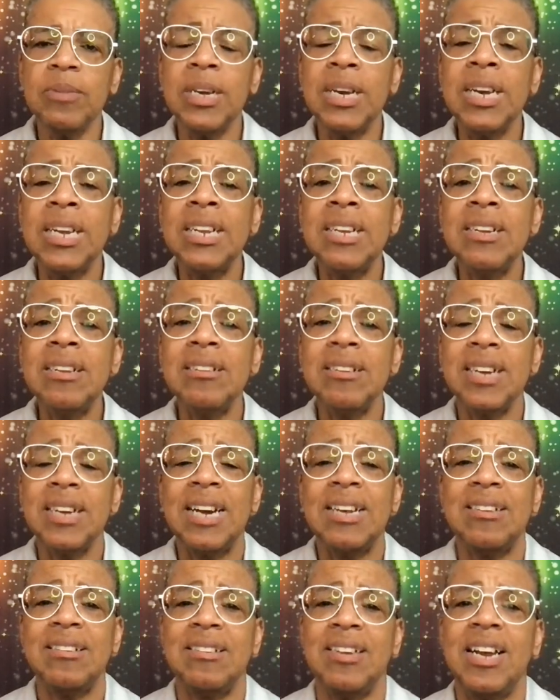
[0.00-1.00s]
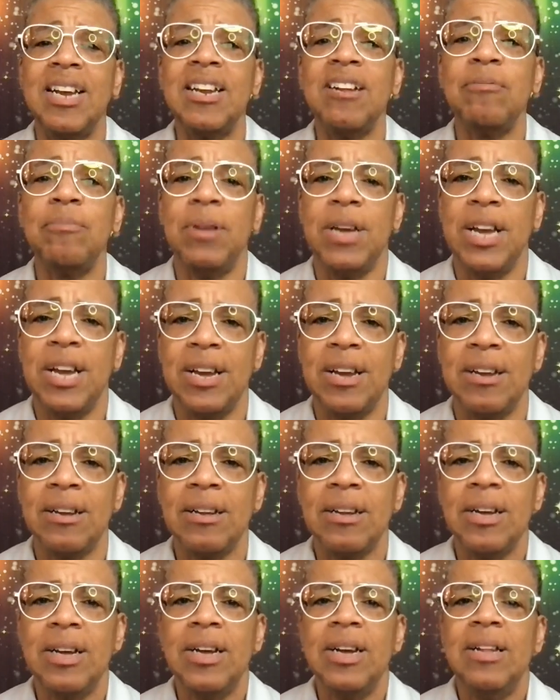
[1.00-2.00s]
it is a state of being
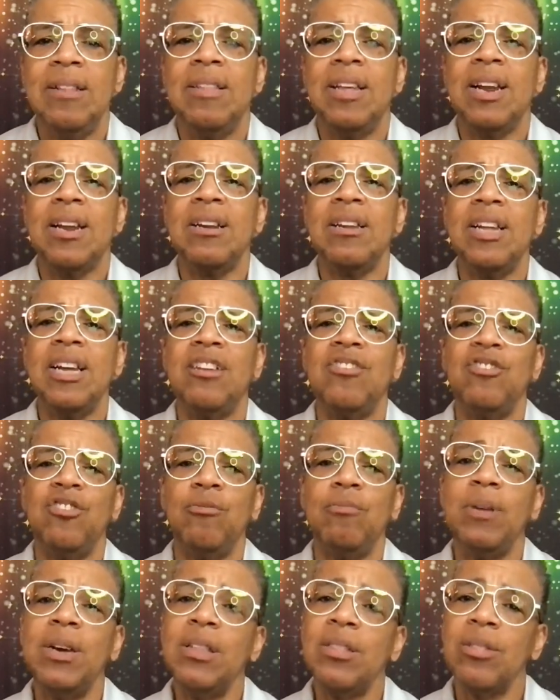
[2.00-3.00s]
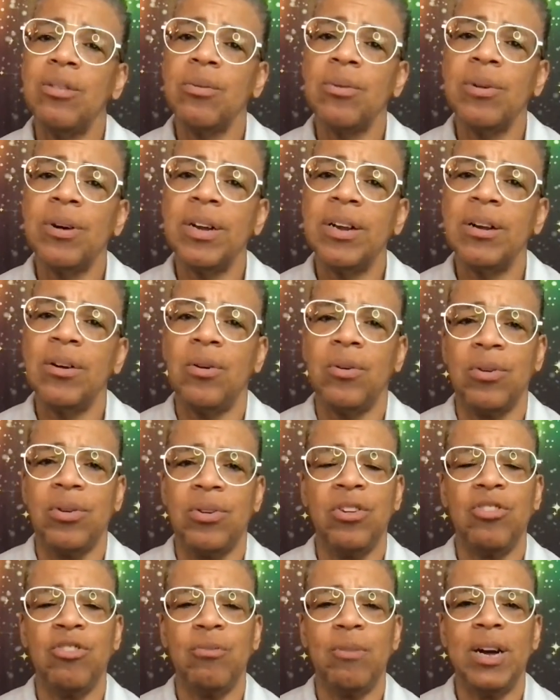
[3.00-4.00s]
that unless you've been through it or
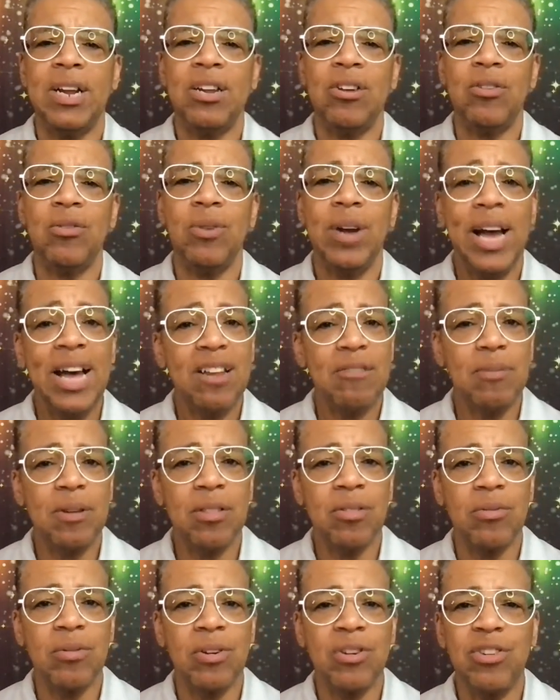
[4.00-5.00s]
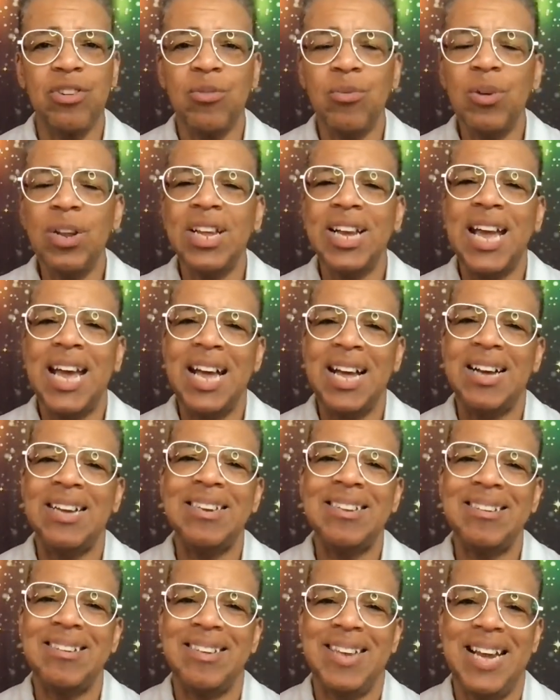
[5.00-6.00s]
know somebody who has been through it, you really can't
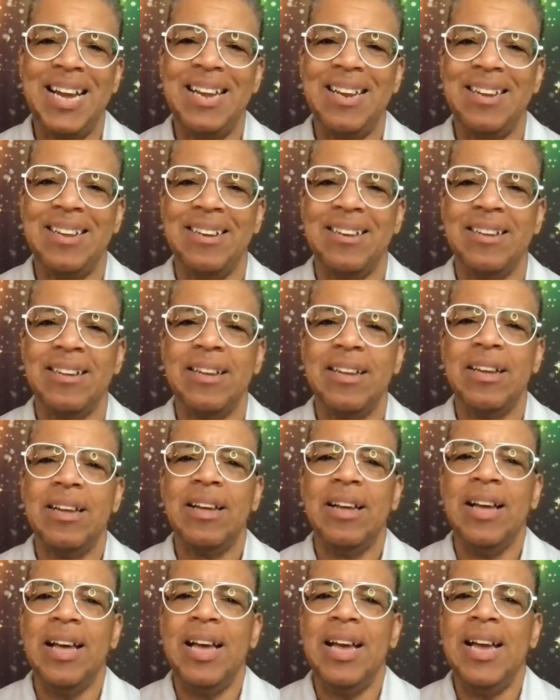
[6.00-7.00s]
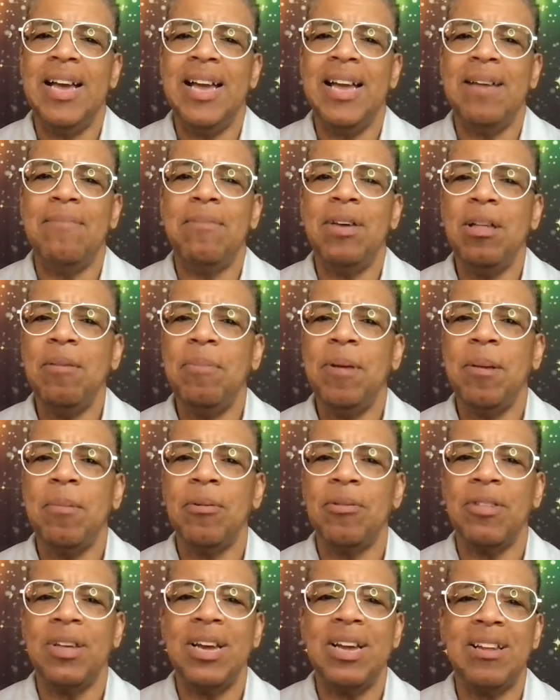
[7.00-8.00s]
understand it. And many
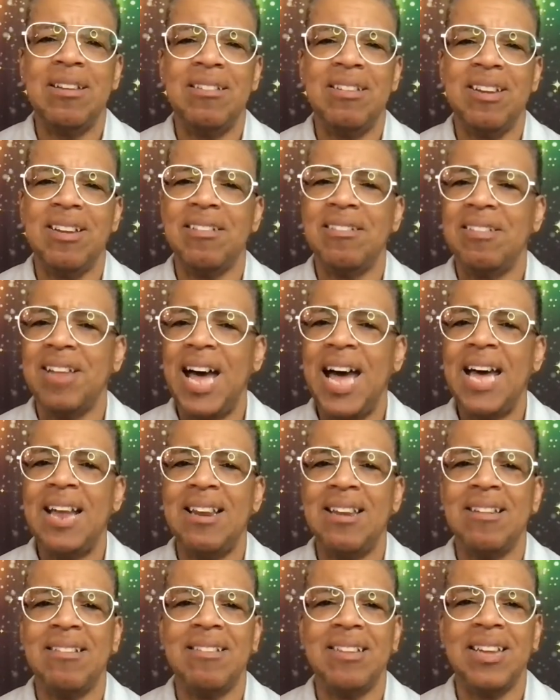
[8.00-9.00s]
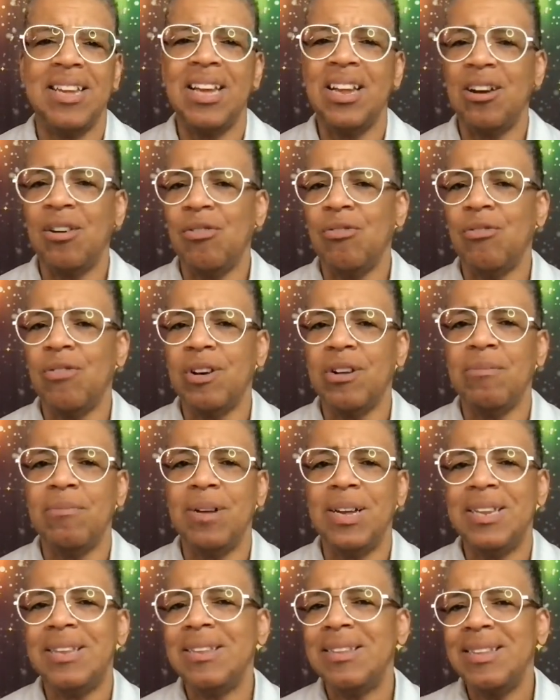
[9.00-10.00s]
people think it's just sadness and get over it,
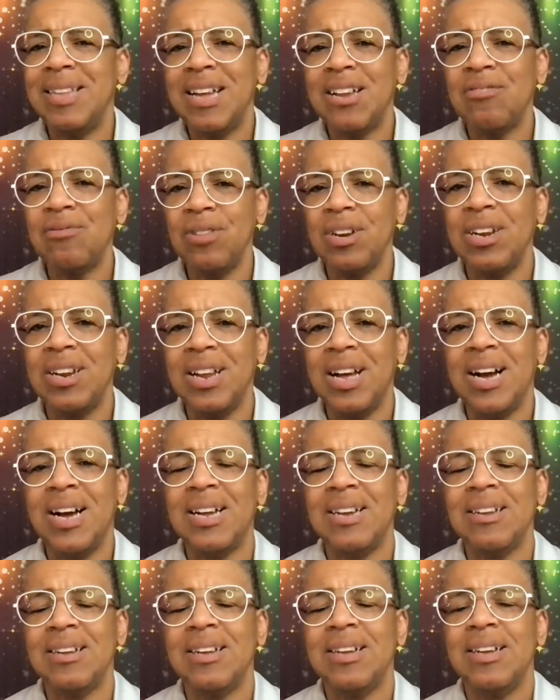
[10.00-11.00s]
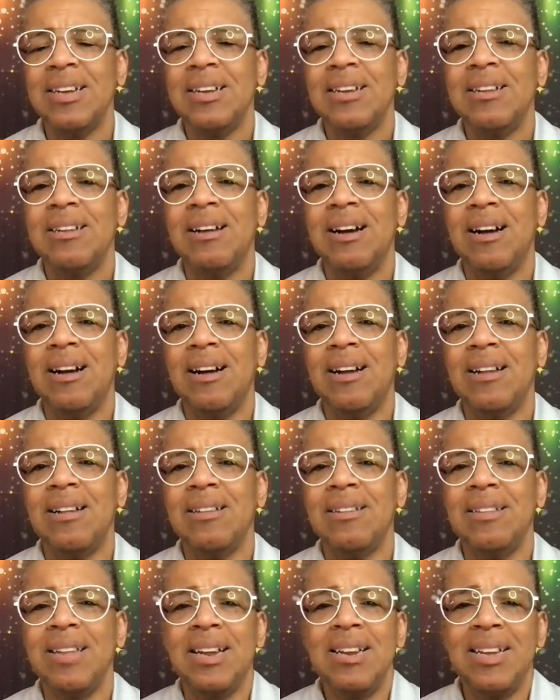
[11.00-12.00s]
but that's really not
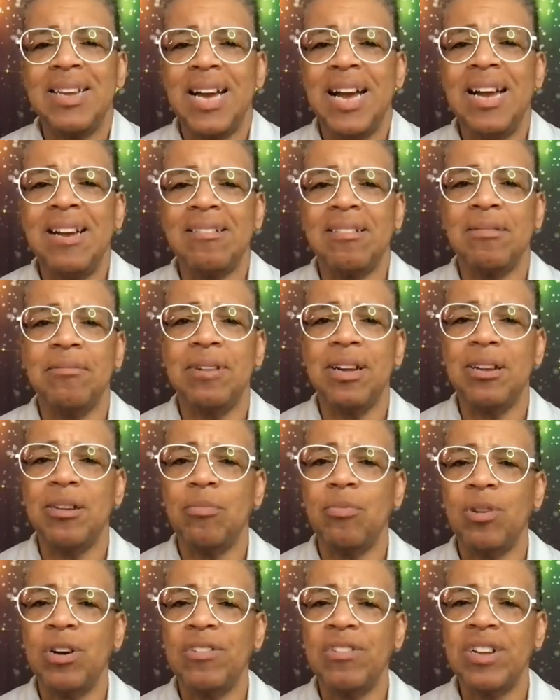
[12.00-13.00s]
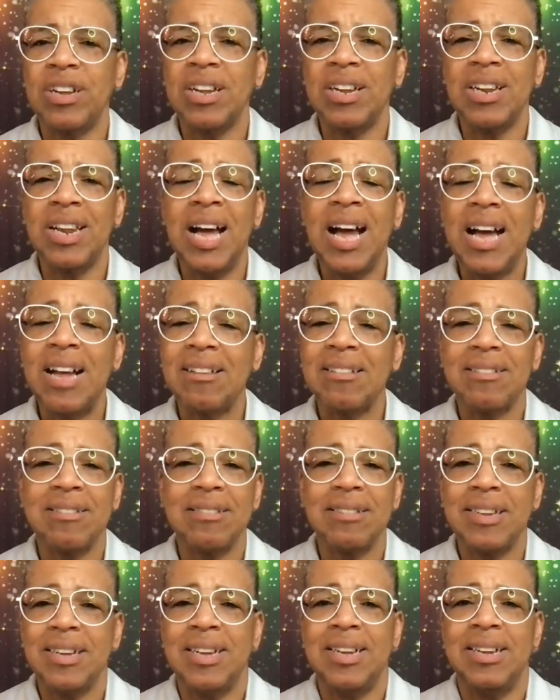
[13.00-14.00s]
the case. Sometimes depression can last,
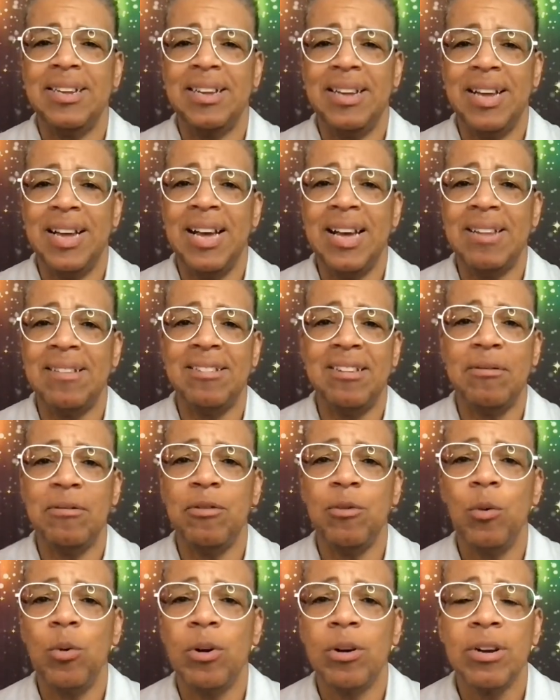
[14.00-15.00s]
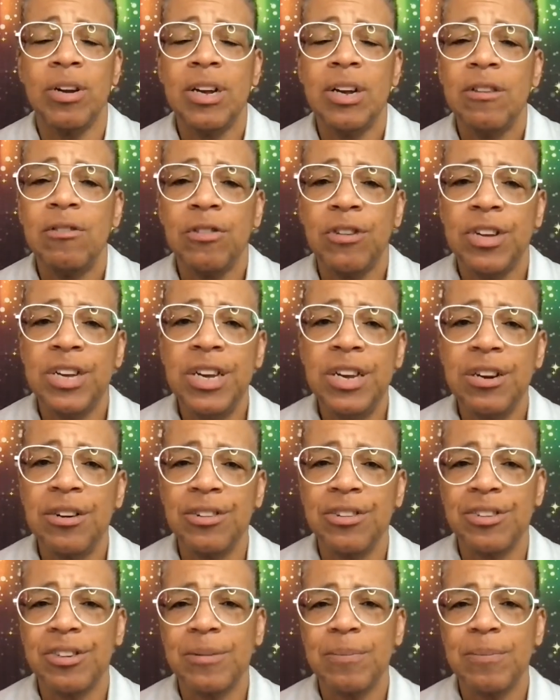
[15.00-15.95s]
as I said before, for years.